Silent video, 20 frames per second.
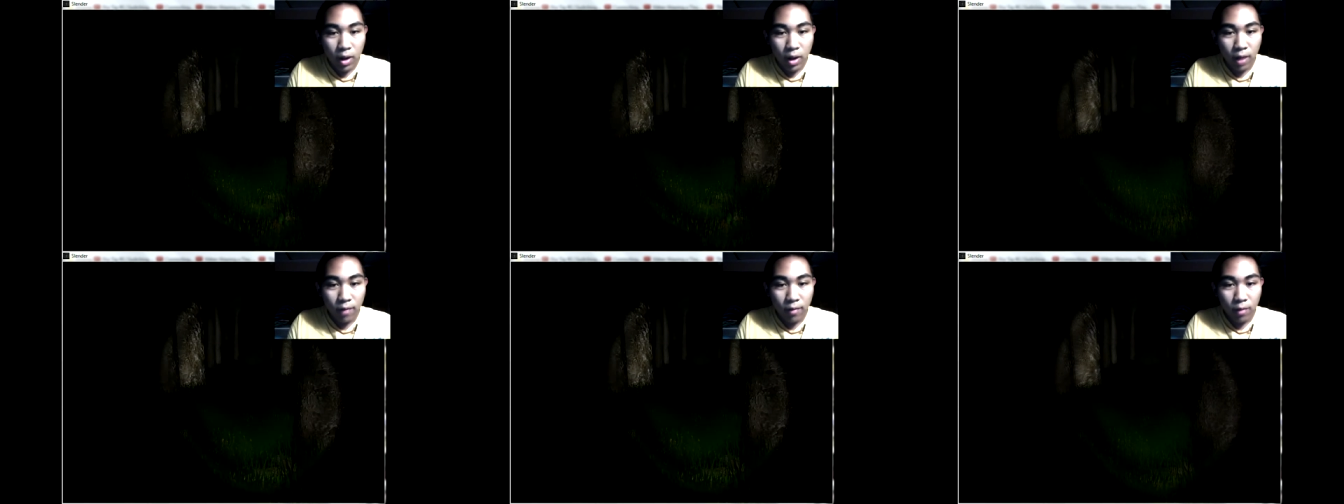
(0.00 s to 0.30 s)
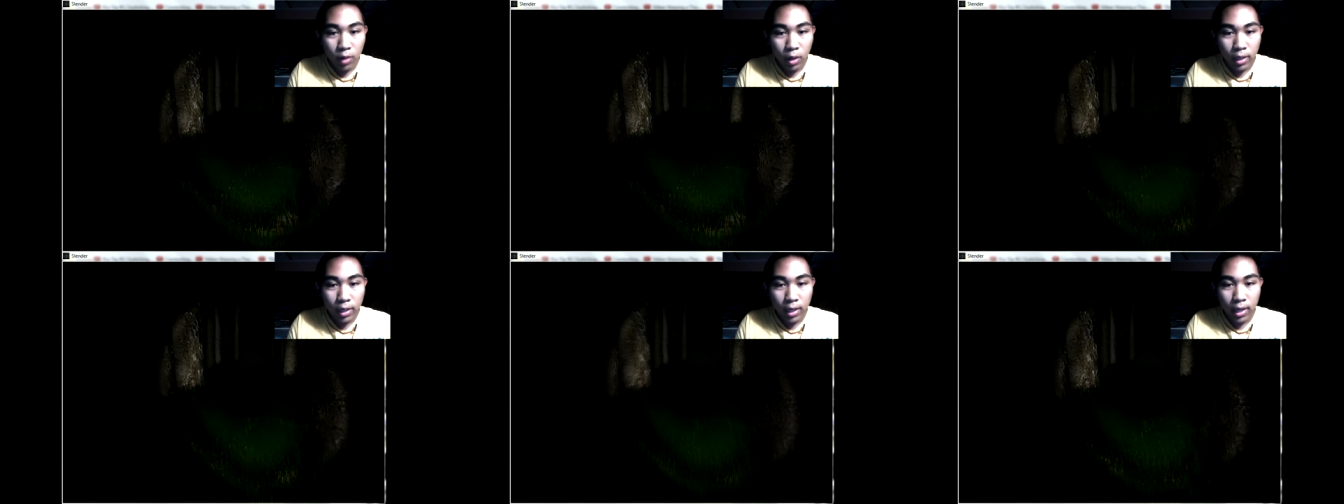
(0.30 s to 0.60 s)

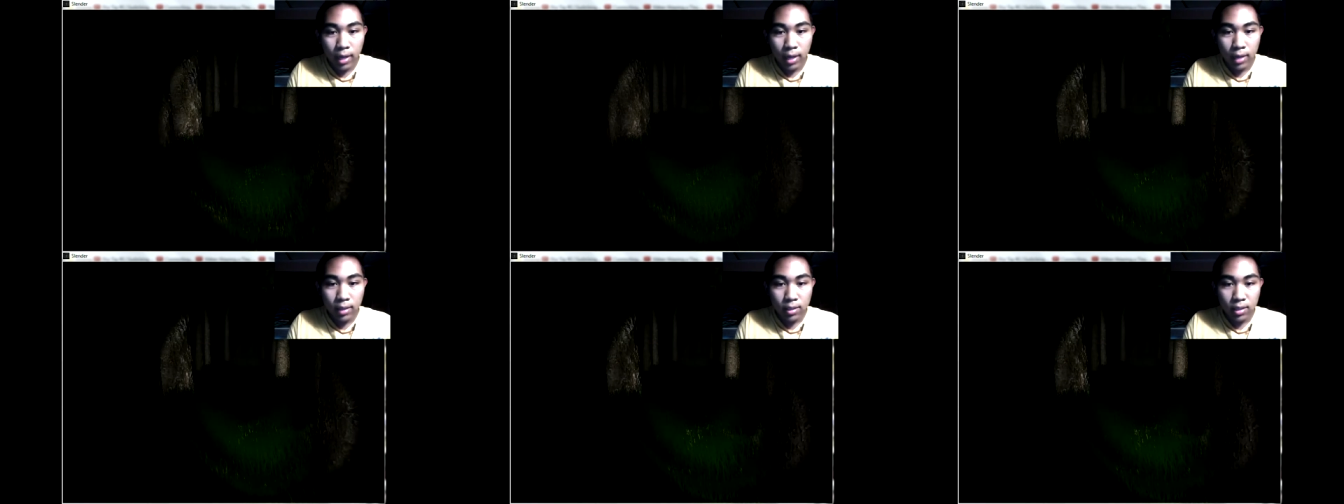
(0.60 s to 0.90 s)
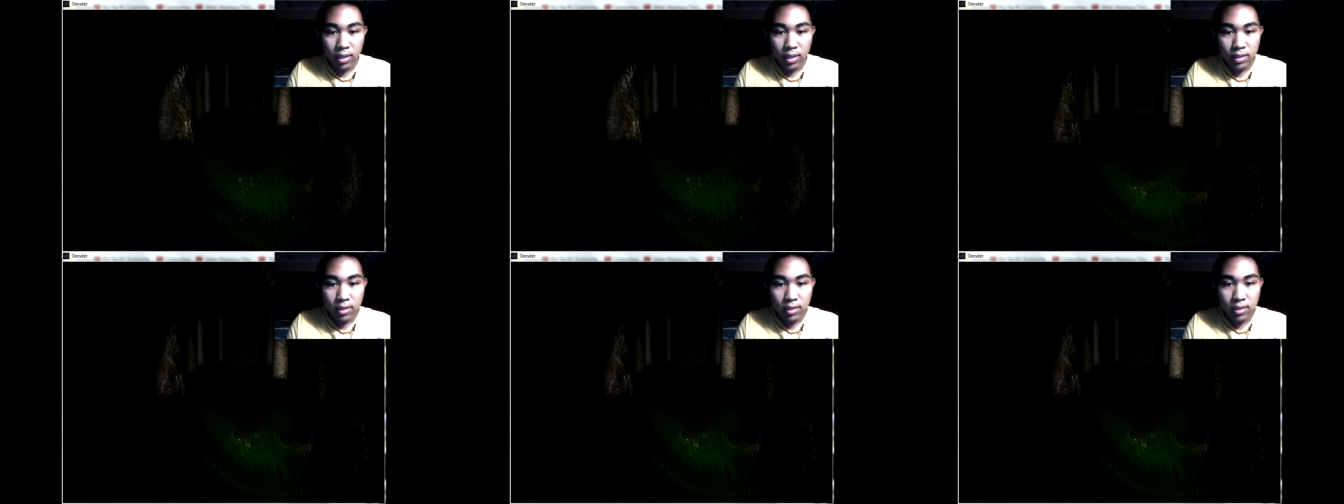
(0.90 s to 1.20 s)
after I kind of
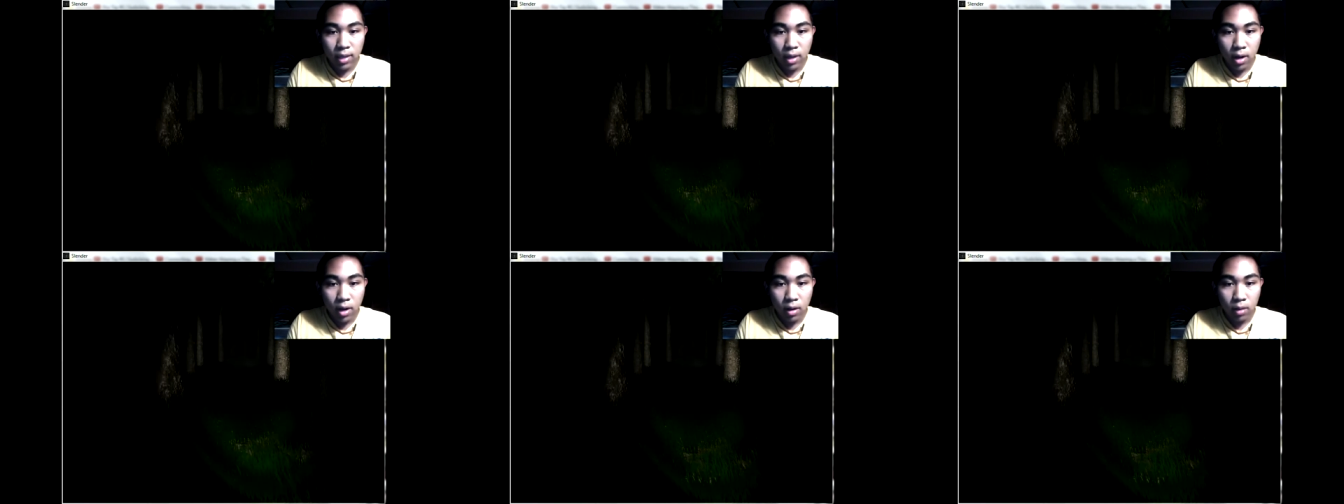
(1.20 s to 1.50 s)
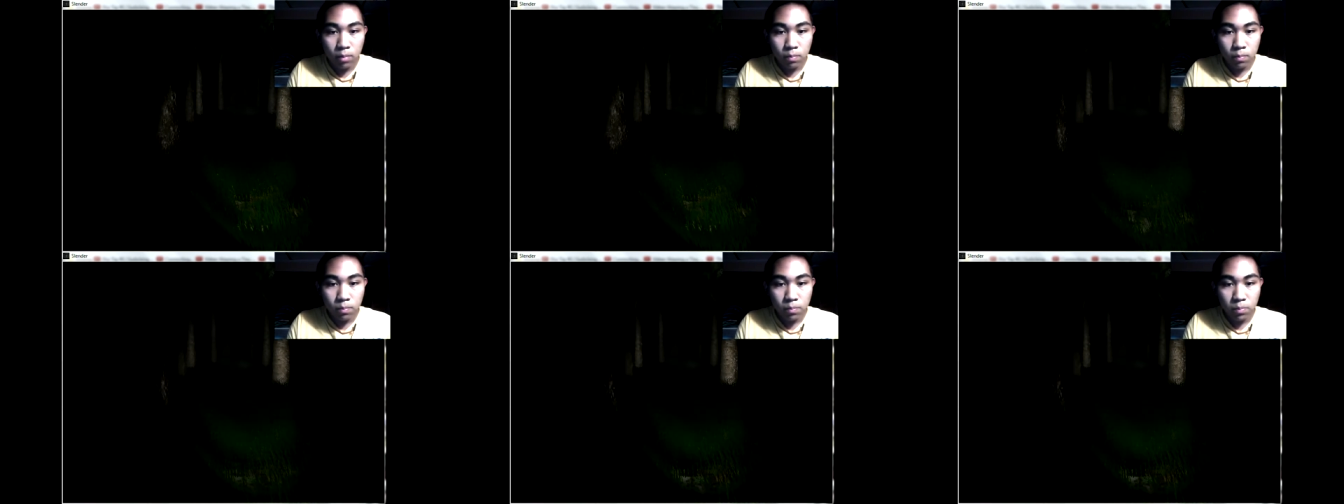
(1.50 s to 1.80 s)
get scared
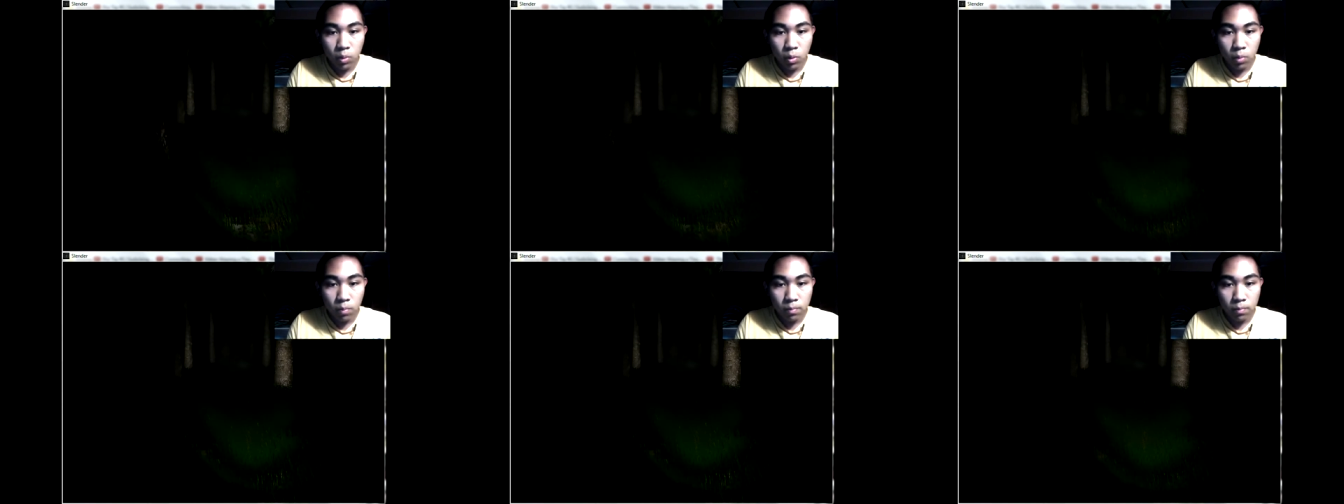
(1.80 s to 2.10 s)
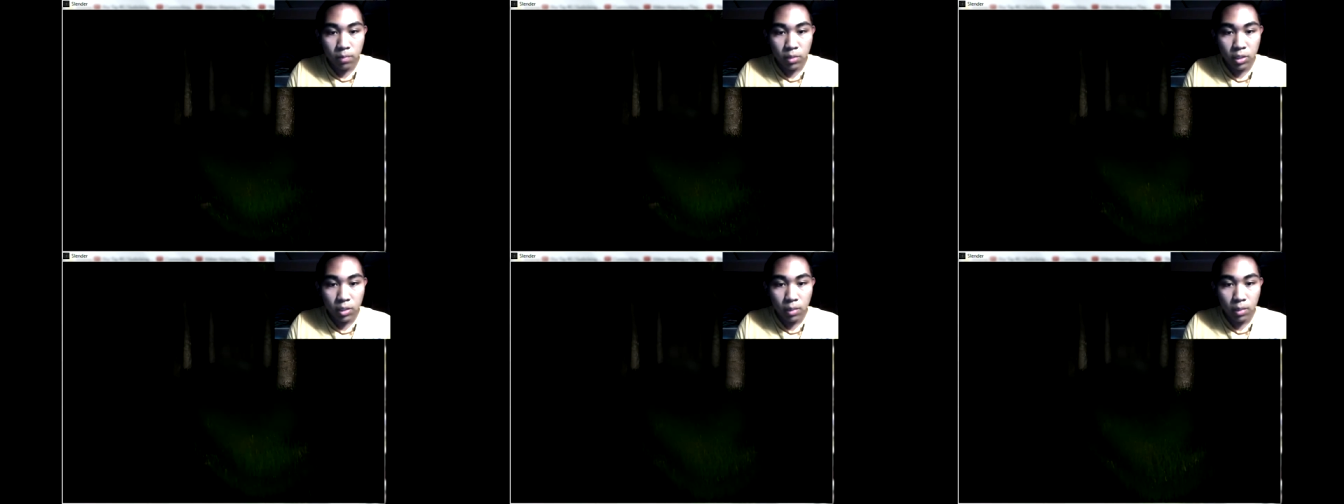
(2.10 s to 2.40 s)
and
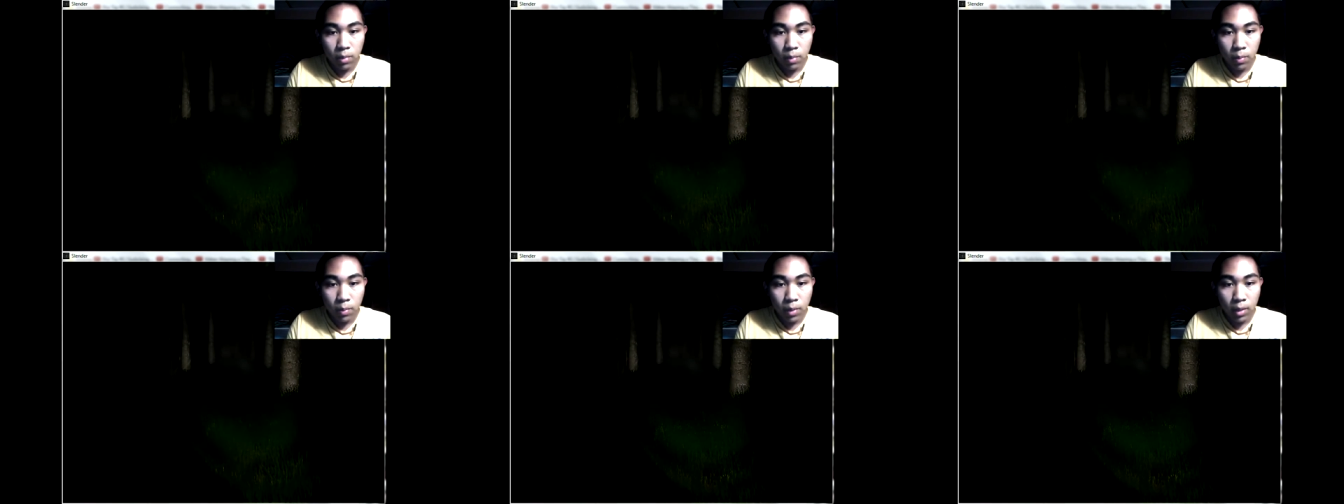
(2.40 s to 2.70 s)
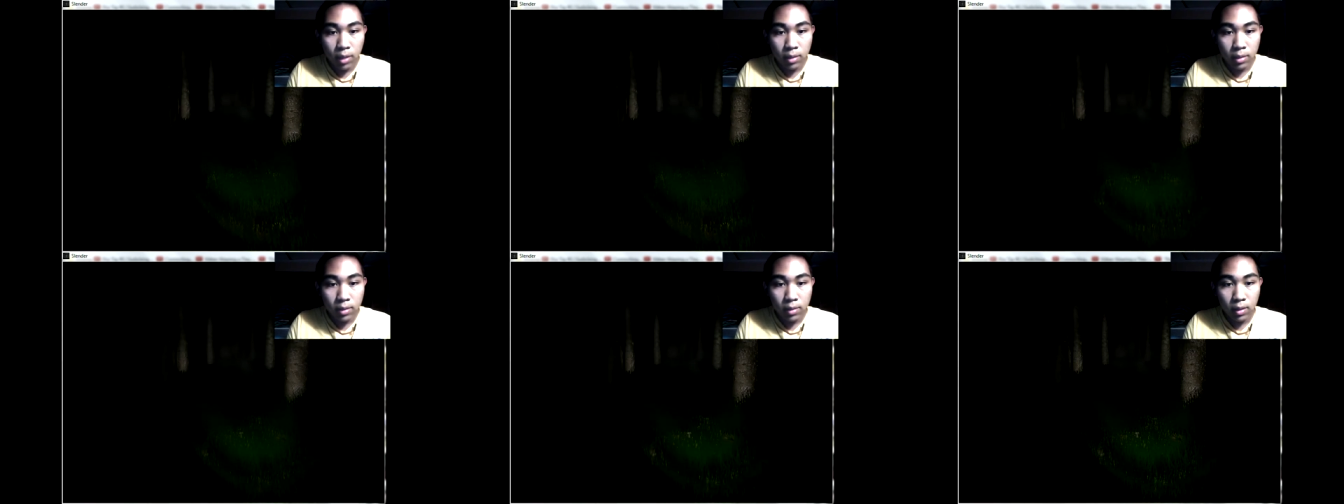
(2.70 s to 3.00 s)
poop shit my
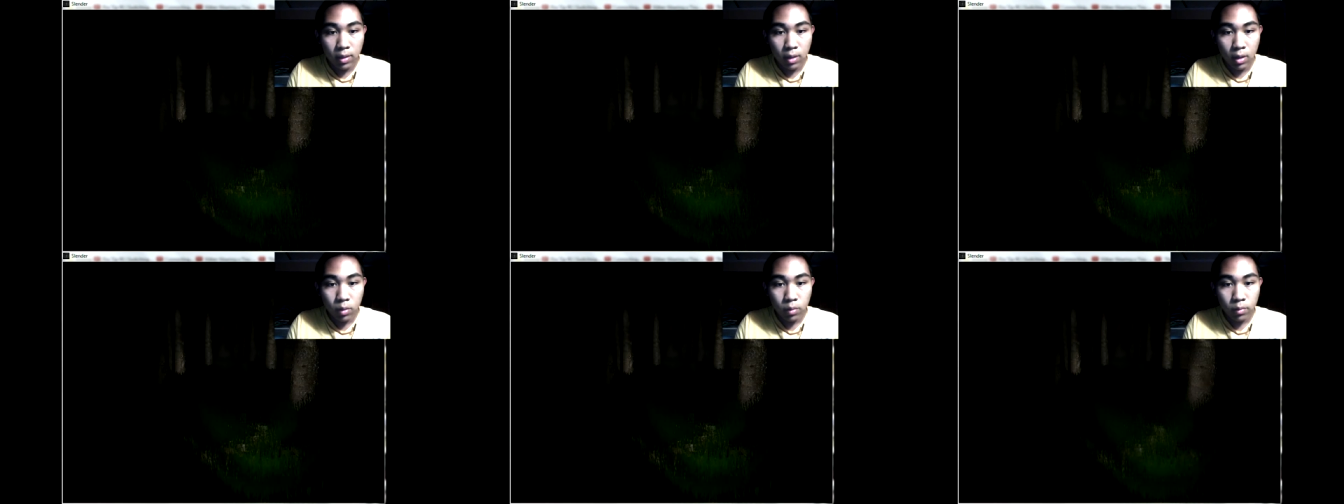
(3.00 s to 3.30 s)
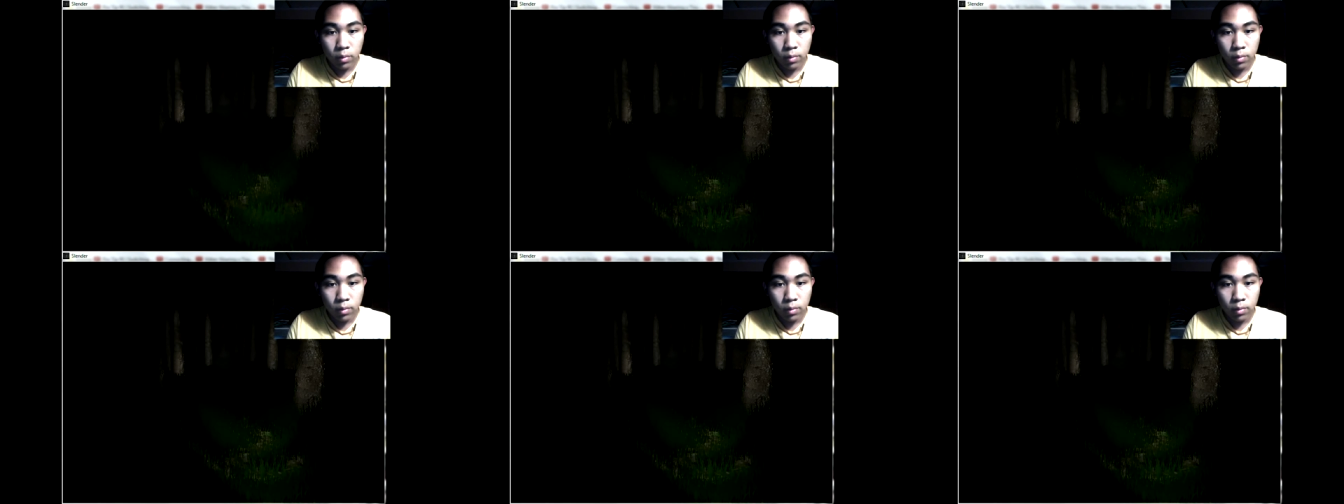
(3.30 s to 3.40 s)
pants, you know?